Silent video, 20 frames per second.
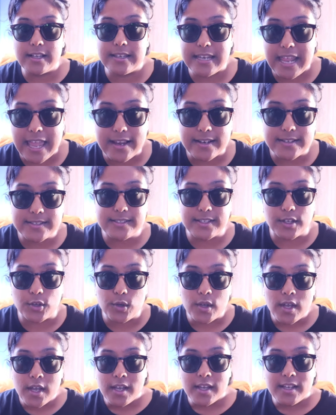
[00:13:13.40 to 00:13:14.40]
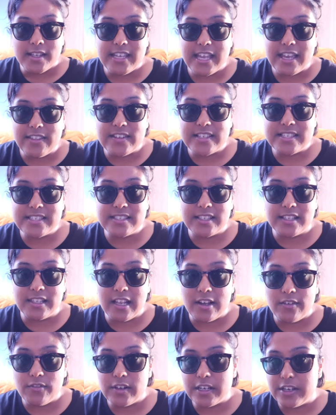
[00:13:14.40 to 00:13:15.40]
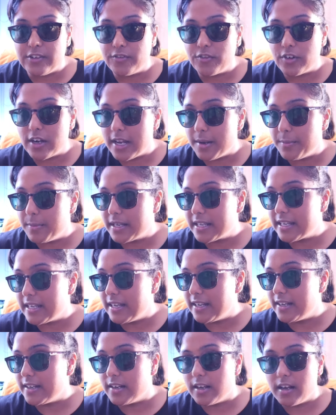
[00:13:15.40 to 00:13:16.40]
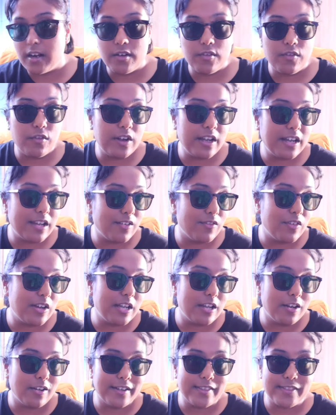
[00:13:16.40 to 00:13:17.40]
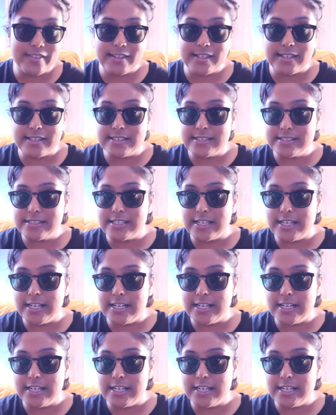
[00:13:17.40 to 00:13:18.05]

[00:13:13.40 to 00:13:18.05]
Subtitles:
Next. So yeah, this is a lovely frame again. I really like this.